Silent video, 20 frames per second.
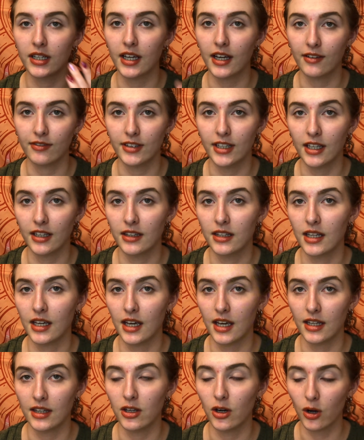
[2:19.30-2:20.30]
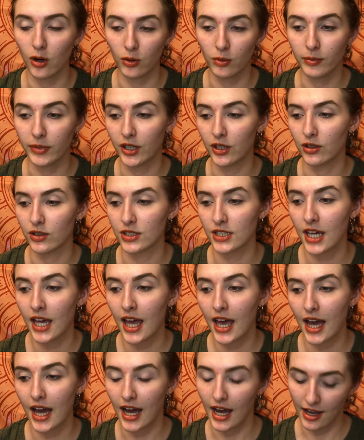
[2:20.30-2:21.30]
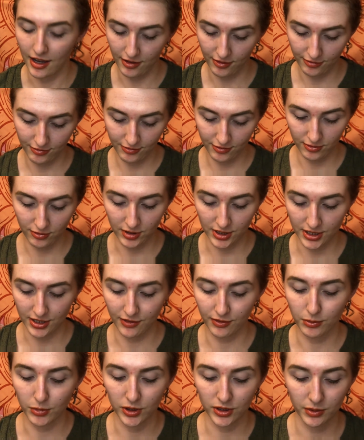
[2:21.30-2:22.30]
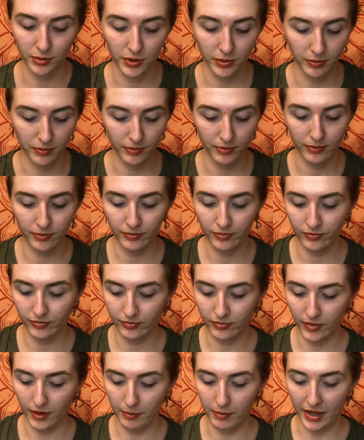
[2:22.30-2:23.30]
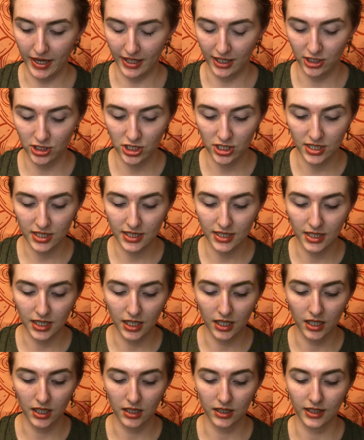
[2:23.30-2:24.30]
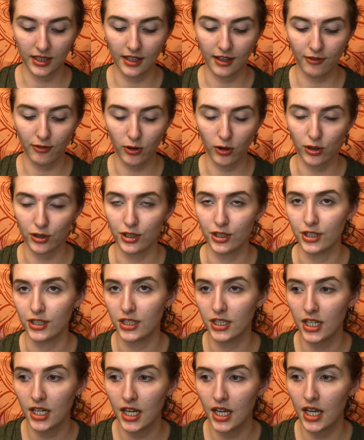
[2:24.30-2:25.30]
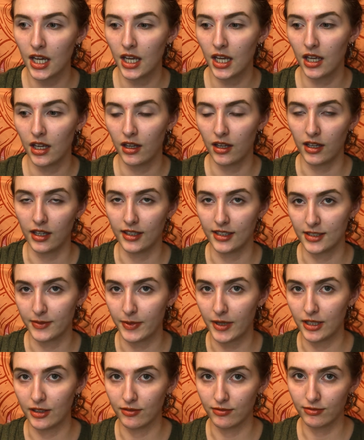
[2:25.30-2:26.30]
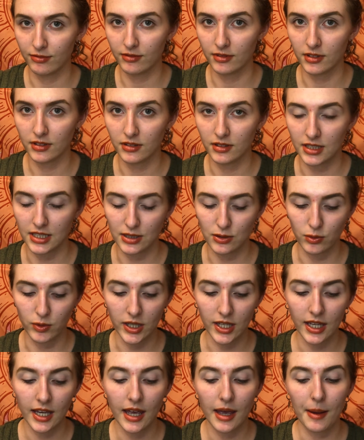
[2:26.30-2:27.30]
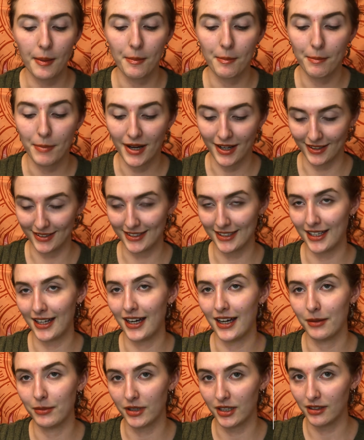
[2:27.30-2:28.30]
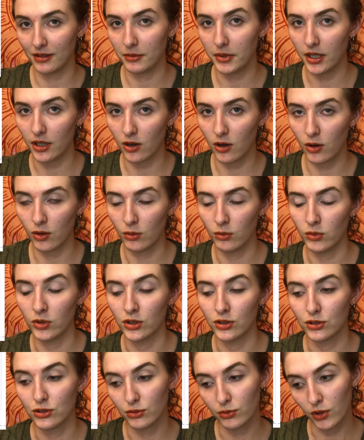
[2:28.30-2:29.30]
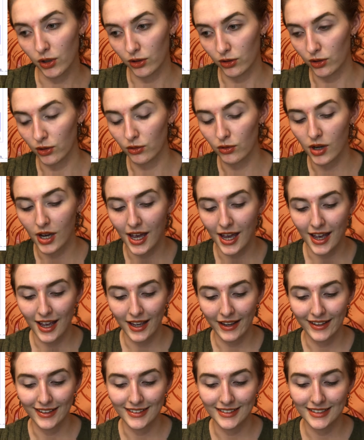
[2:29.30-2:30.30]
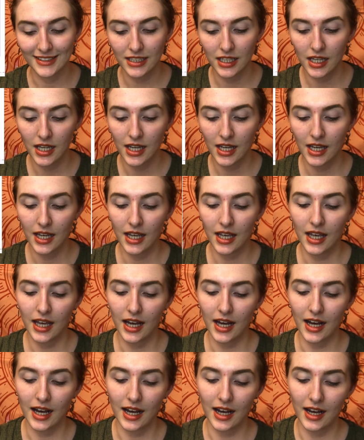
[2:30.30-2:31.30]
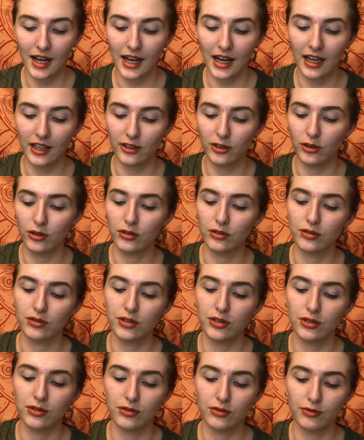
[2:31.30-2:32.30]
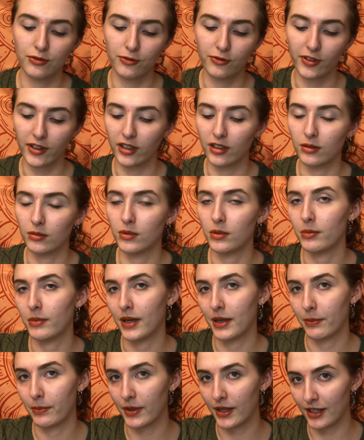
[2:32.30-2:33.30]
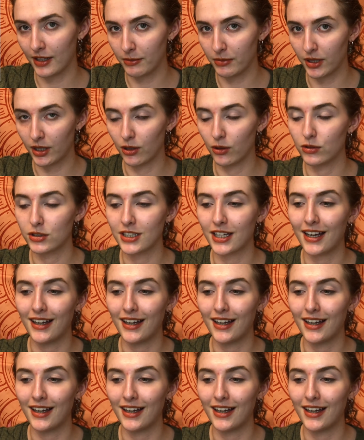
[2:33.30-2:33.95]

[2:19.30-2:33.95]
have that at home because I've received multiple packages that I've ordered in the span of this week. But I'm gonna be home tomorrow, and I don't film my palette bingos